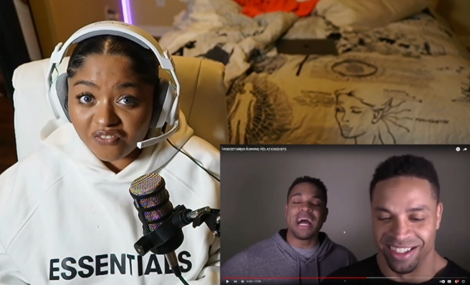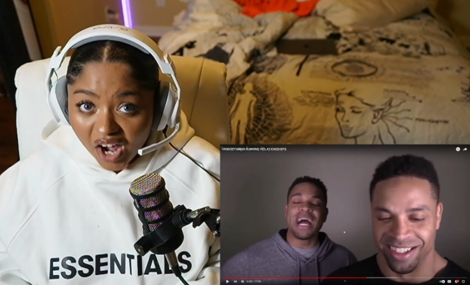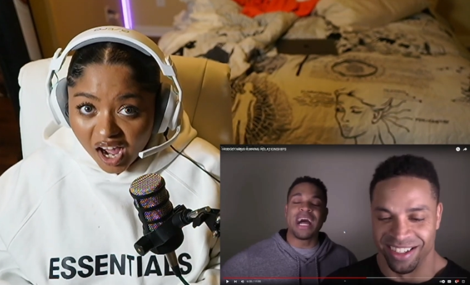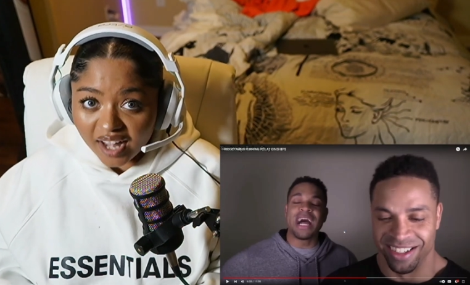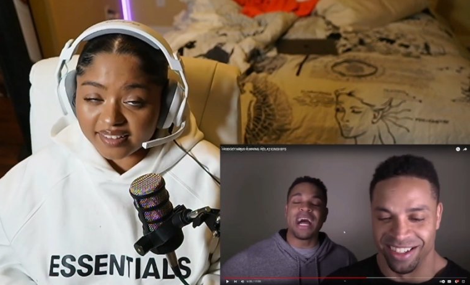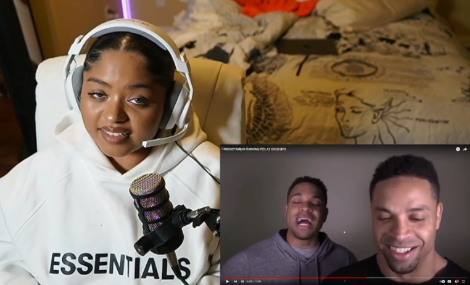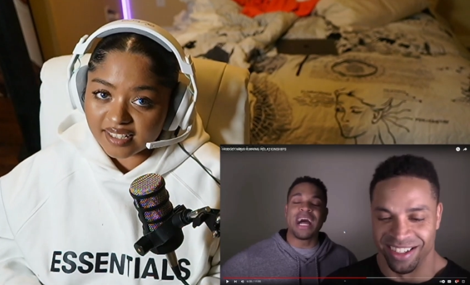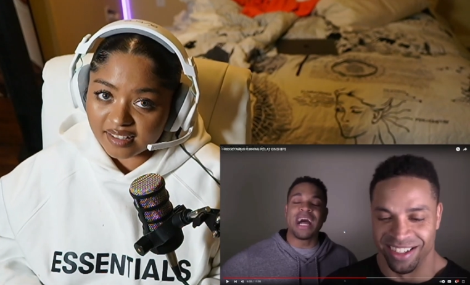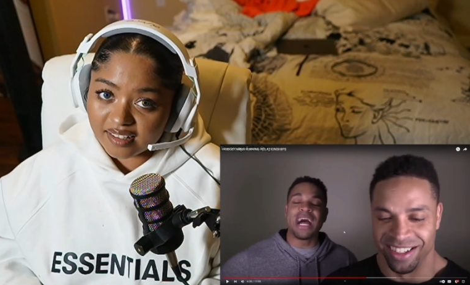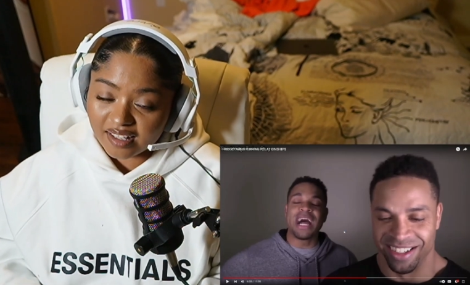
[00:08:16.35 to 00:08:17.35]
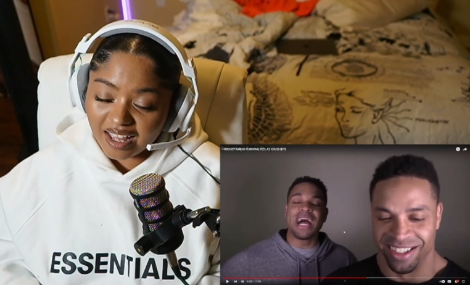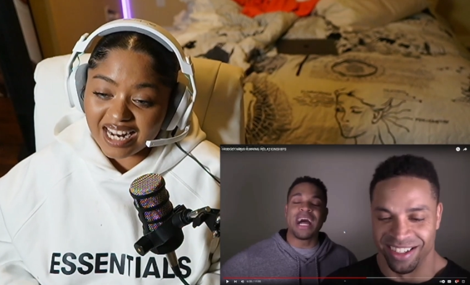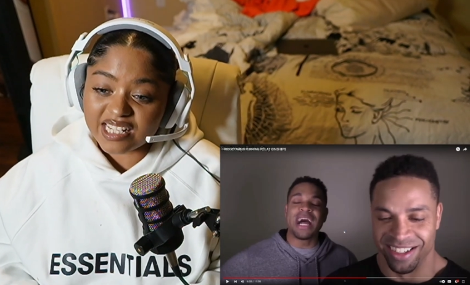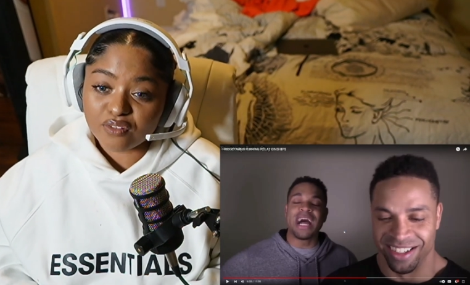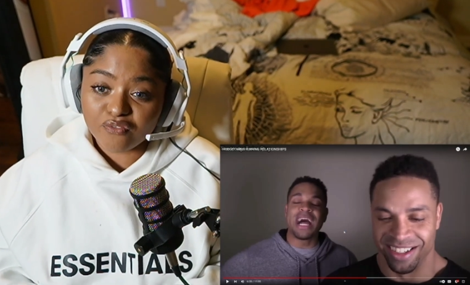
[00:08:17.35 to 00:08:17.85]
Speaker 1: fucked.
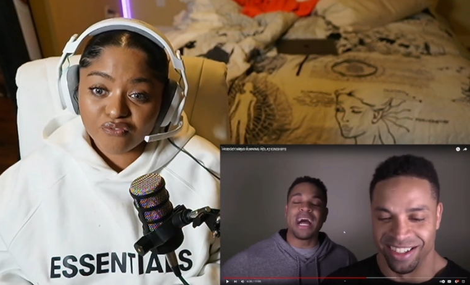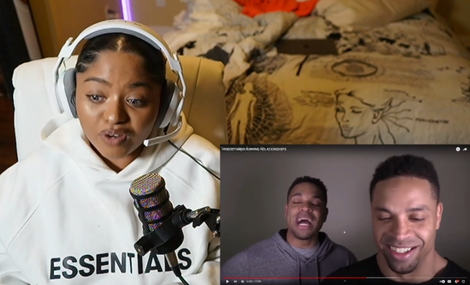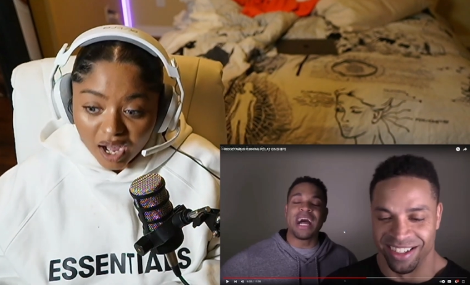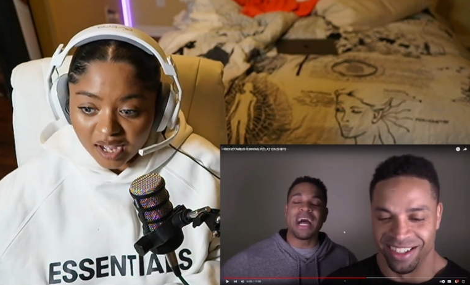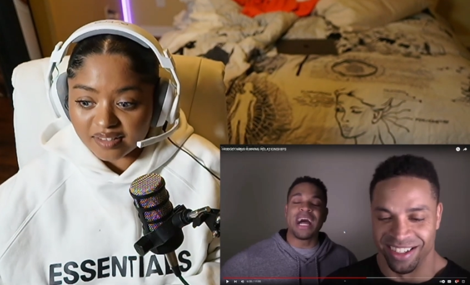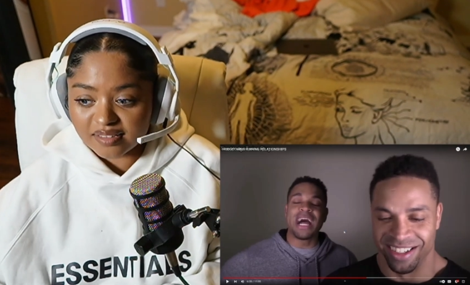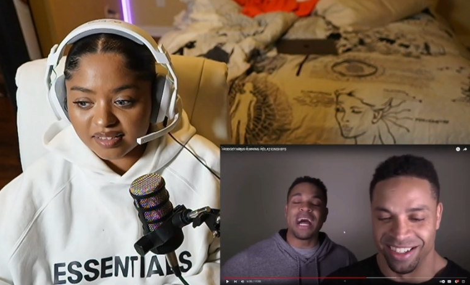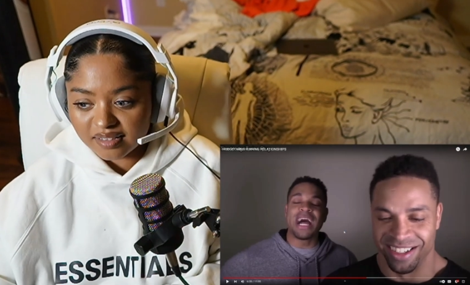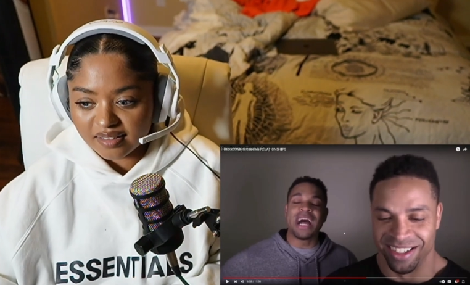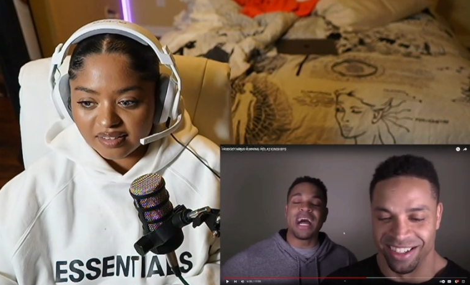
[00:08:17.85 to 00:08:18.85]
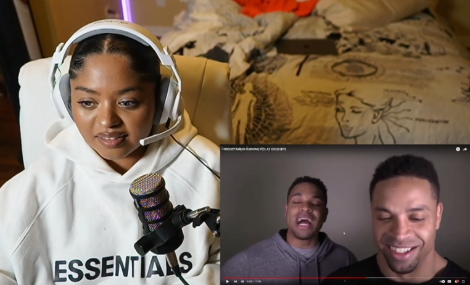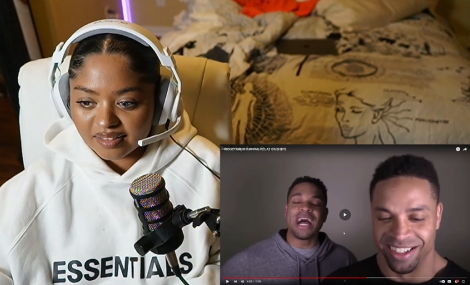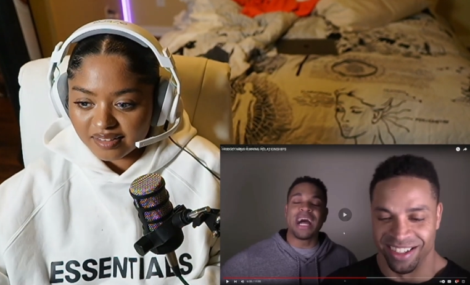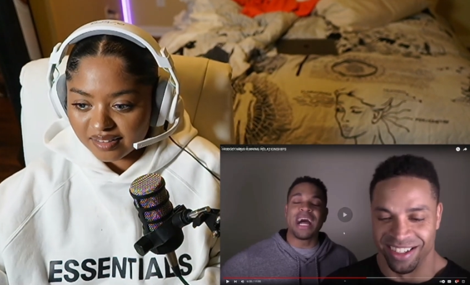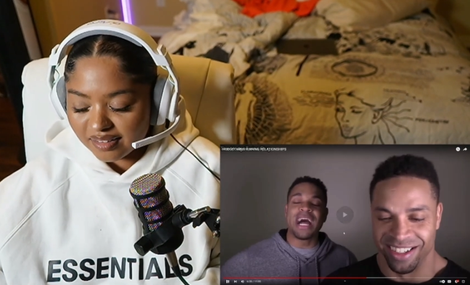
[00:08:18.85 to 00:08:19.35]
It is fucked.
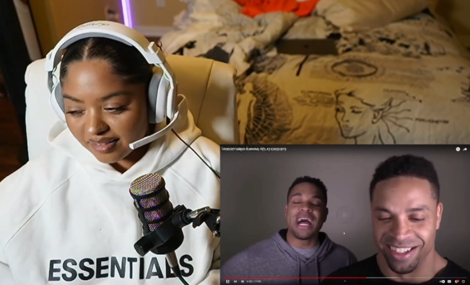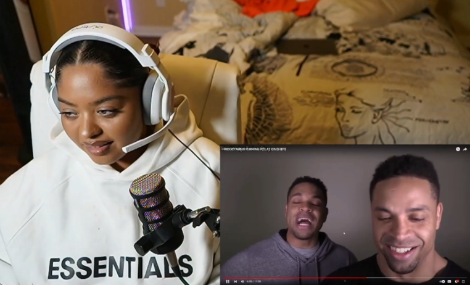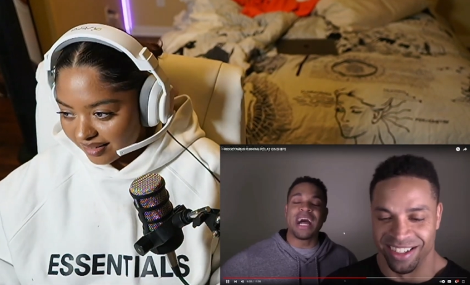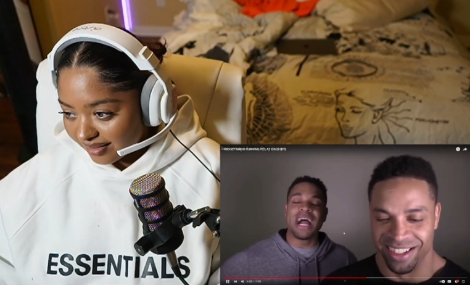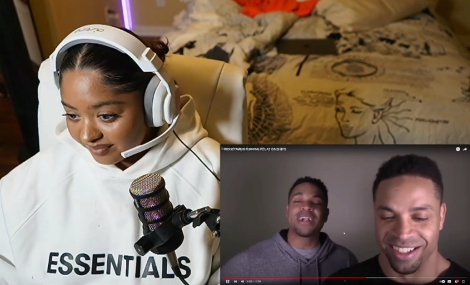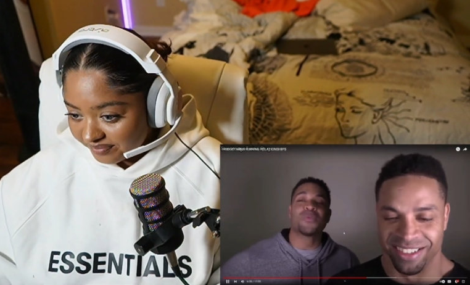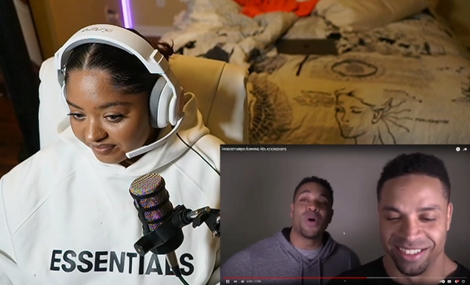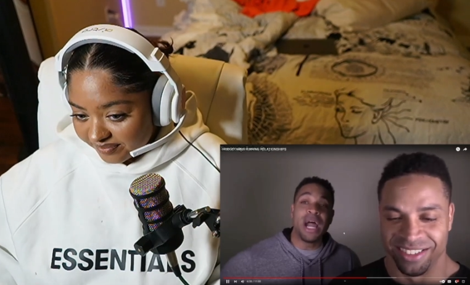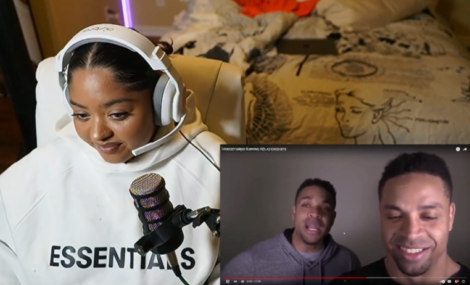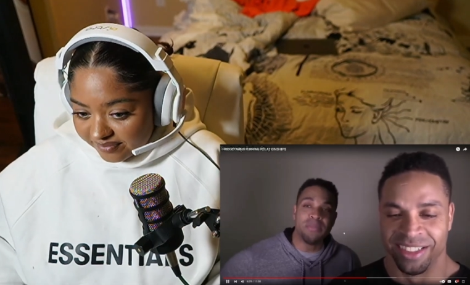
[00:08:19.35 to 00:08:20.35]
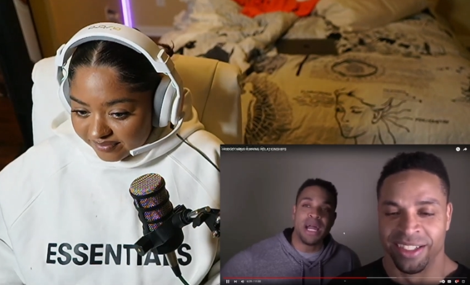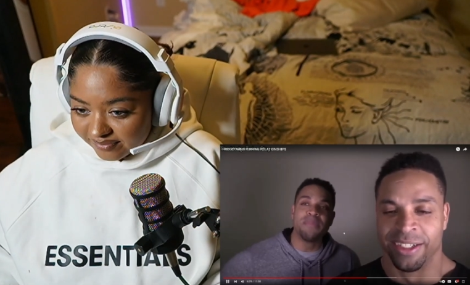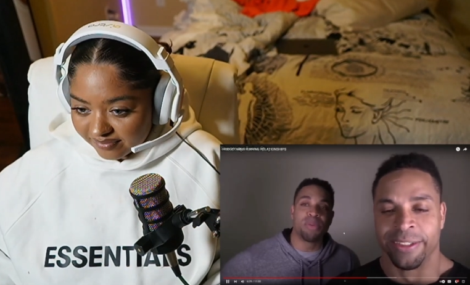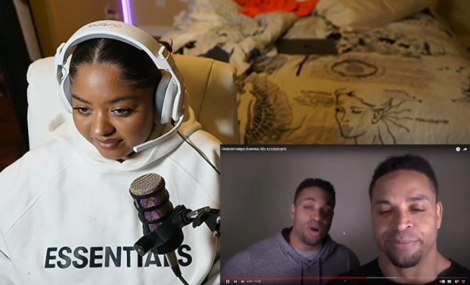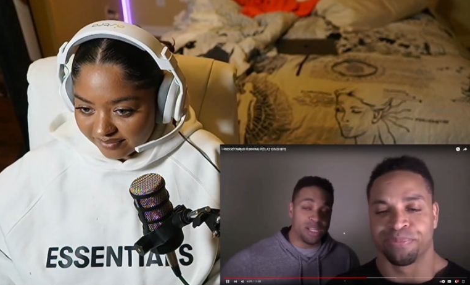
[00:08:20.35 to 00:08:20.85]
Speaker 2: I got
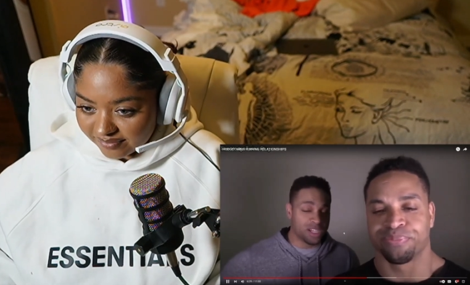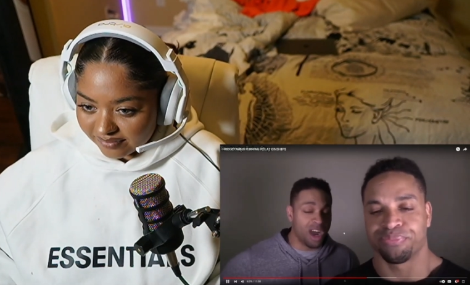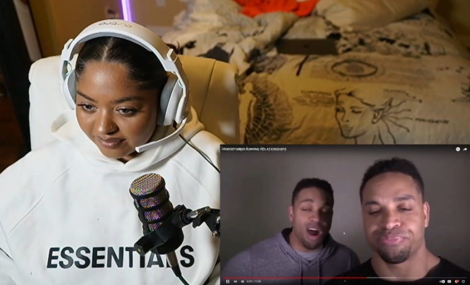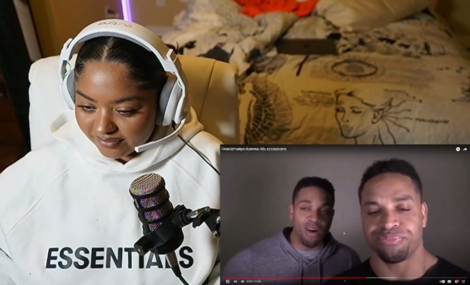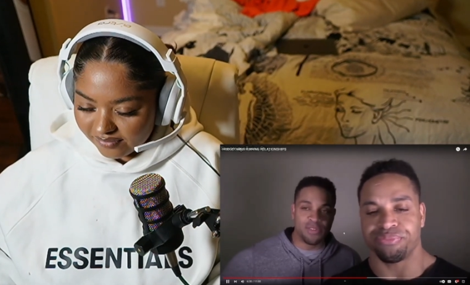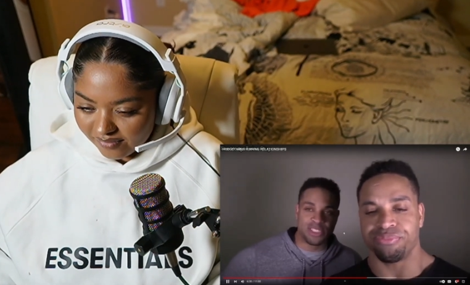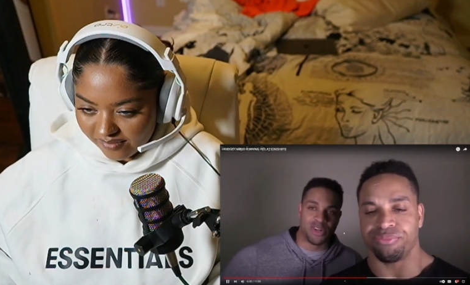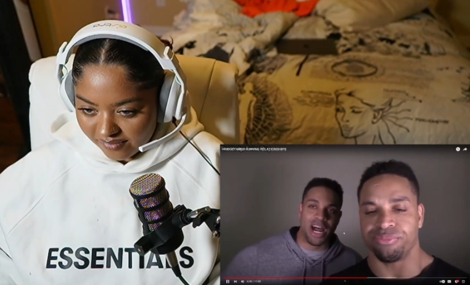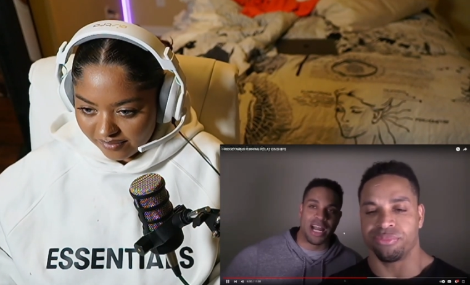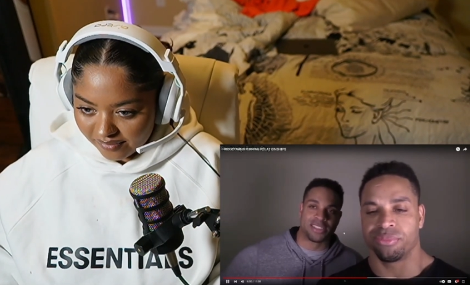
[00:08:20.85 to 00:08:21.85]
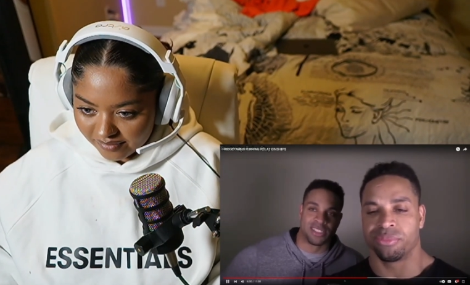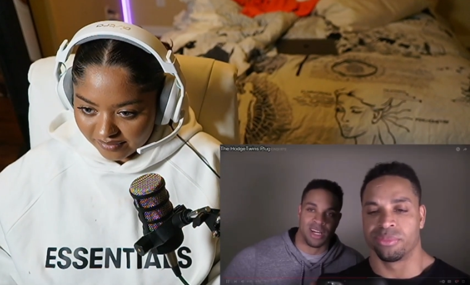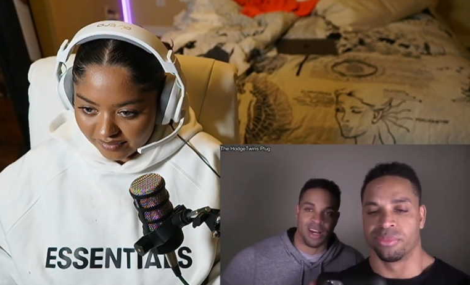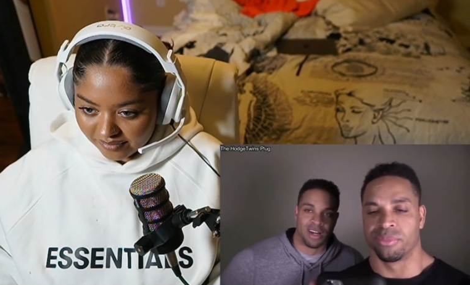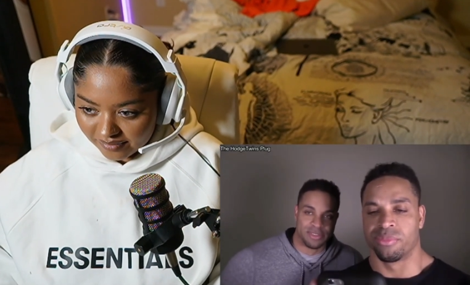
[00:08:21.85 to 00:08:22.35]
way, man. Pull your car off the
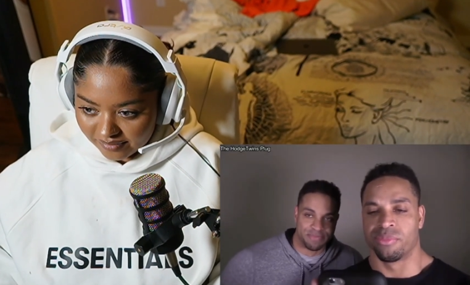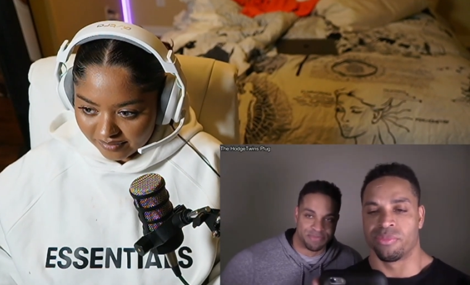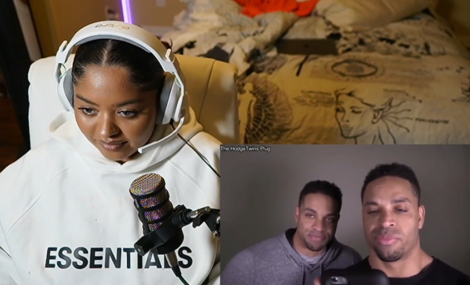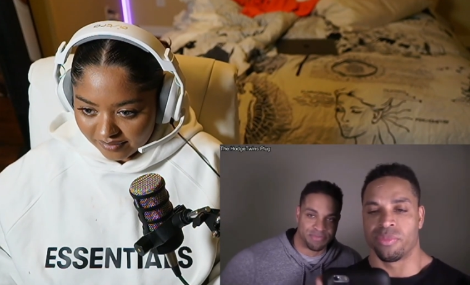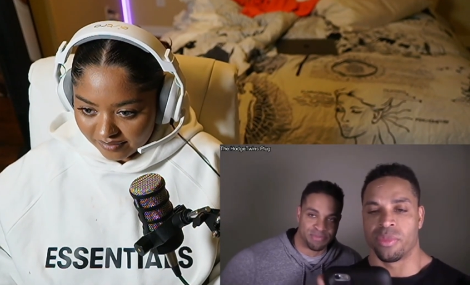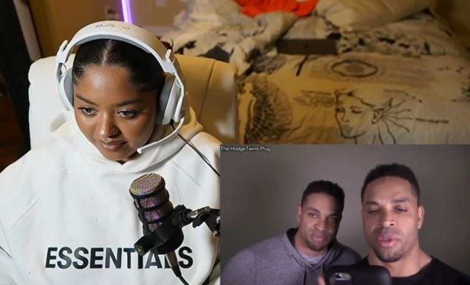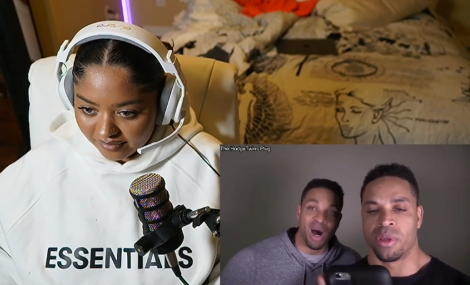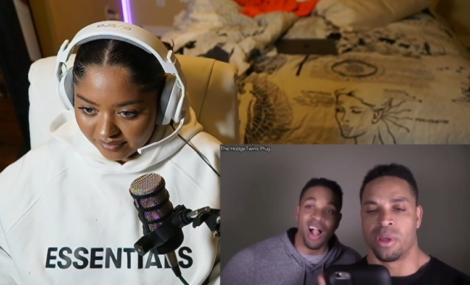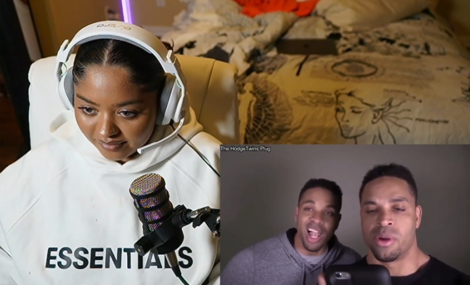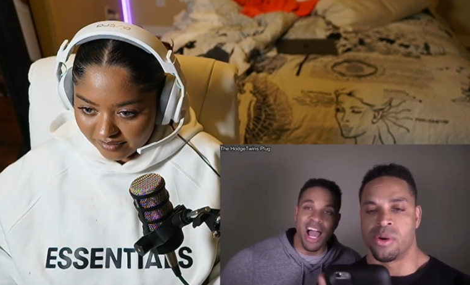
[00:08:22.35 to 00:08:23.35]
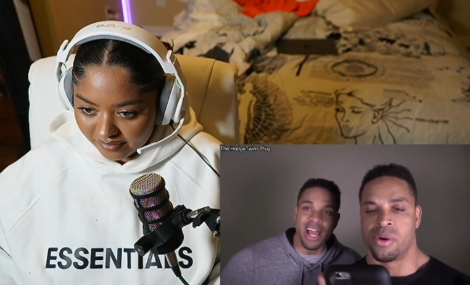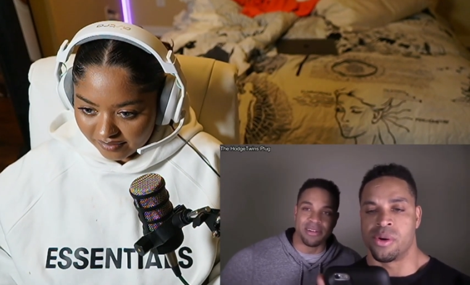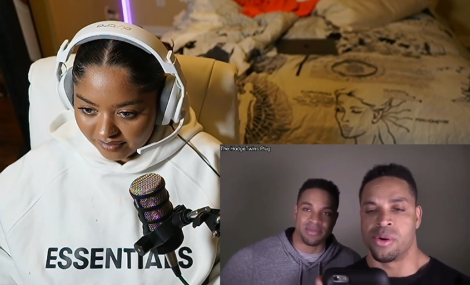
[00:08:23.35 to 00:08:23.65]
tracks. Pull